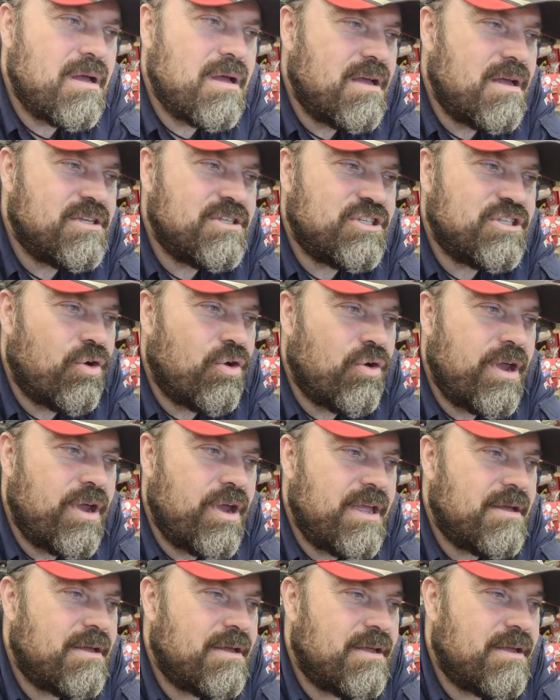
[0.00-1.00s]

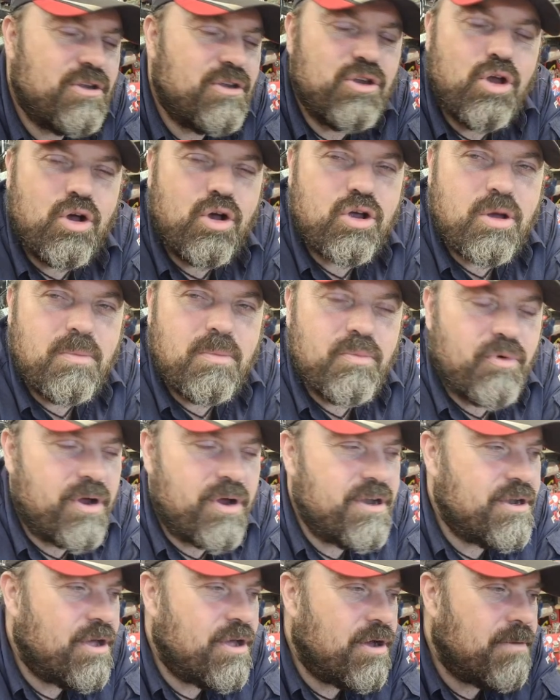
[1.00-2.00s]
Sorry, no
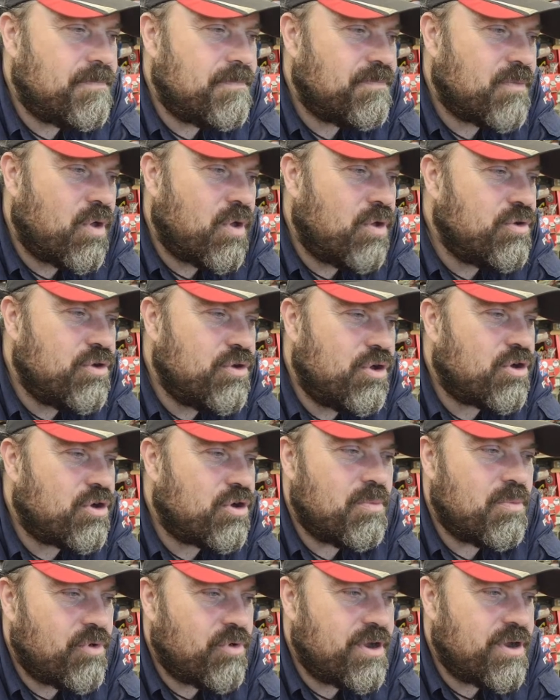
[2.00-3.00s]
comprendo, or no
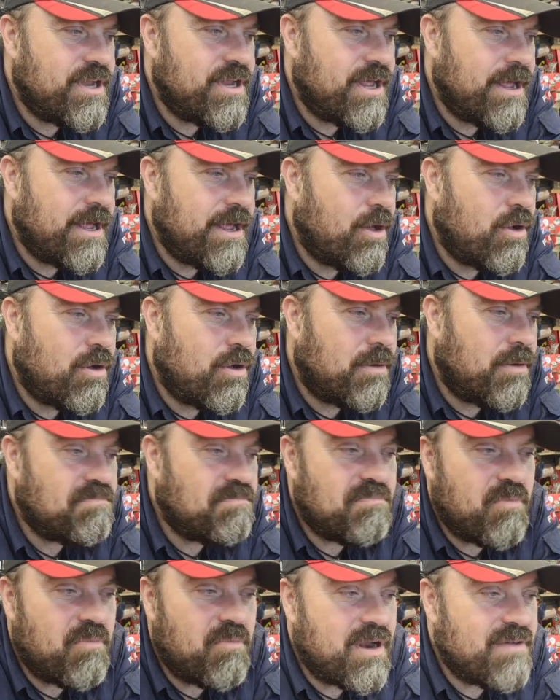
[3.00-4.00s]
comprende, or
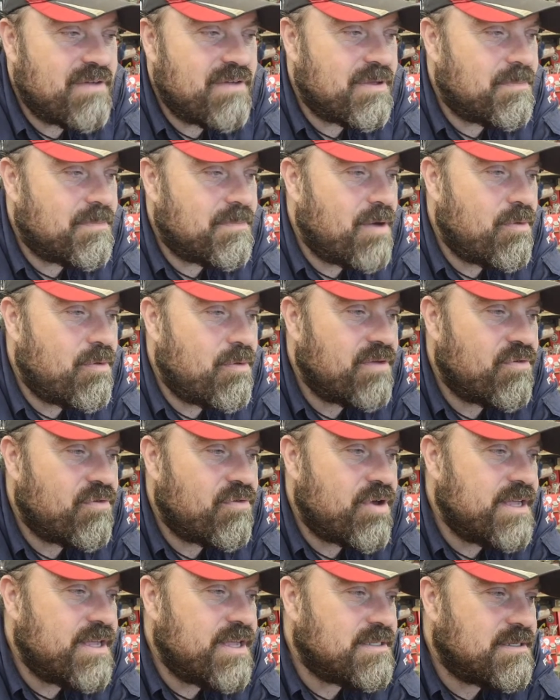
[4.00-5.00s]
whatever
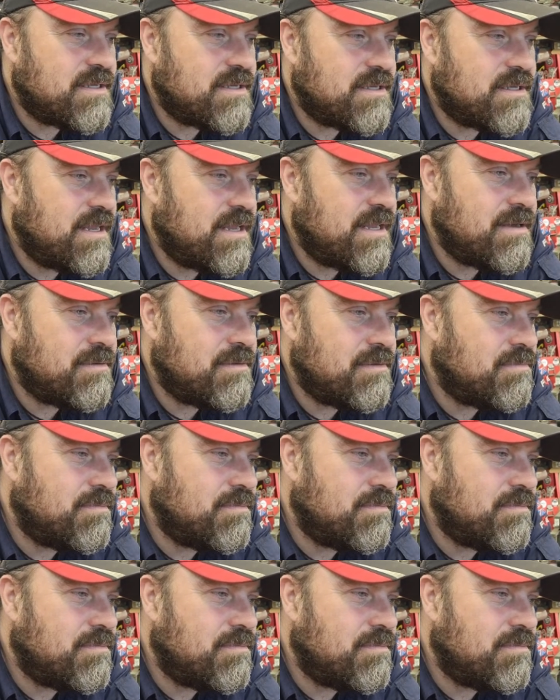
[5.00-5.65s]
it is in